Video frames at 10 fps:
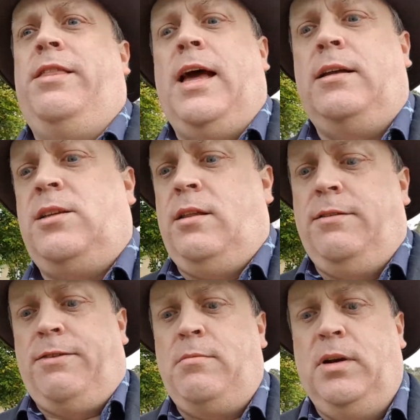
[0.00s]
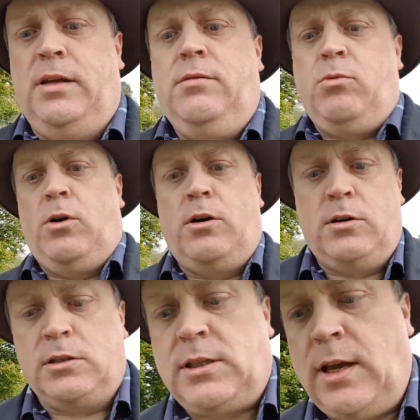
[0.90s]
that the family
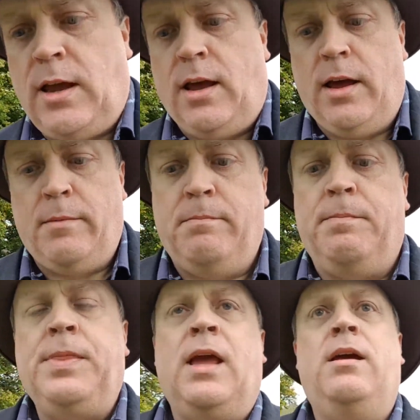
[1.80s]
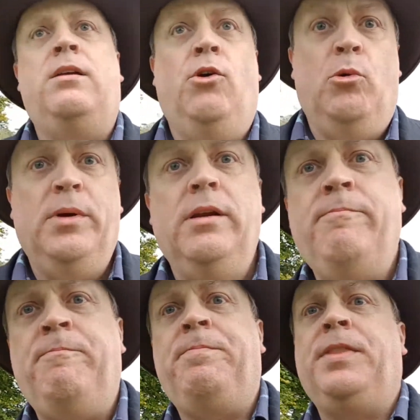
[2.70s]
was um, Norman
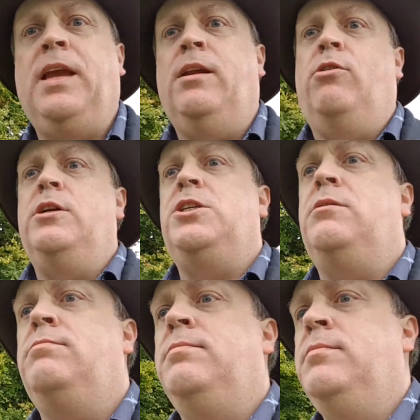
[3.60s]
in origin